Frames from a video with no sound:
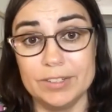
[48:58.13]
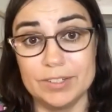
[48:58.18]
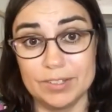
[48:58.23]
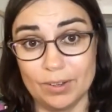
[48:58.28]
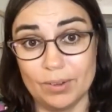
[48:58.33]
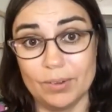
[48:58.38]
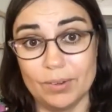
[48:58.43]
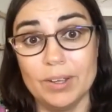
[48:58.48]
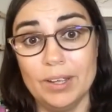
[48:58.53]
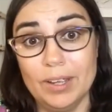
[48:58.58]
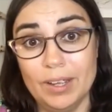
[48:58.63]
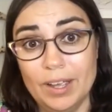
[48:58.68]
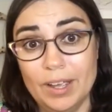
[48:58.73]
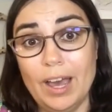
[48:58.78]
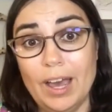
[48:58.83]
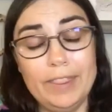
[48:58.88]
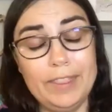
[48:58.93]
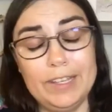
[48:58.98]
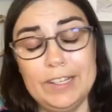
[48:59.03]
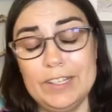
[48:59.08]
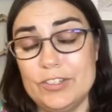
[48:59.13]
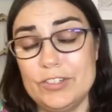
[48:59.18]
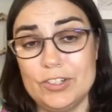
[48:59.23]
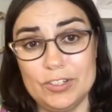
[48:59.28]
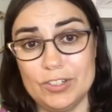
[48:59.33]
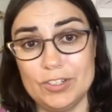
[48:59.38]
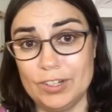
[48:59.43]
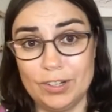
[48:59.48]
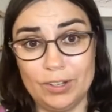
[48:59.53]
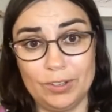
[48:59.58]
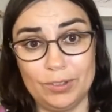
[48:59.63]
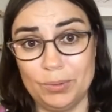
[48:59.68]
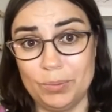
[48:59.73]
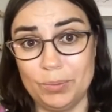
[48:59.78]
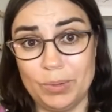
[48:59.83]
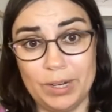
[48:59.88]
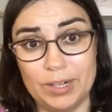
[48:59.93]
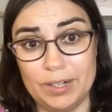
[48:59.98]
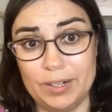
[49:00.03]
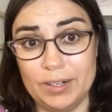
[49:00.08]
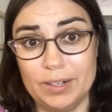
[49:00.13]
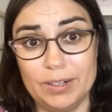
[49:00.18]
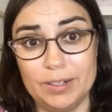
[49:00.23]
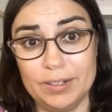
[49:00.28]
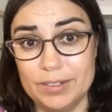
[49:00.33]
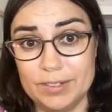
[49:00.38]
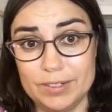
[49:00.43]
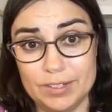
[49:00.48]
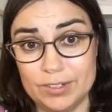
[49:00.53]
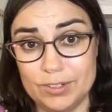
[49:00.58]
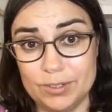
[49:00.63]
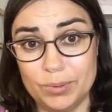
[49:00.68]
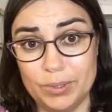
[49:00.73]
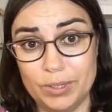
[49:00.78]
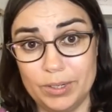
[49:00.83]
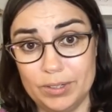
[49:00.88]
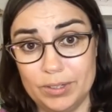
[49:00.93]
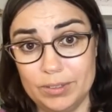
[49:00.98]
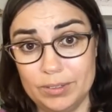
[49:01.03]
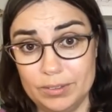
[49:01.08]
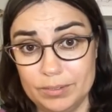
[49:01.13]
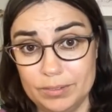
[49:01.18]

So I think it's just another way to to do it.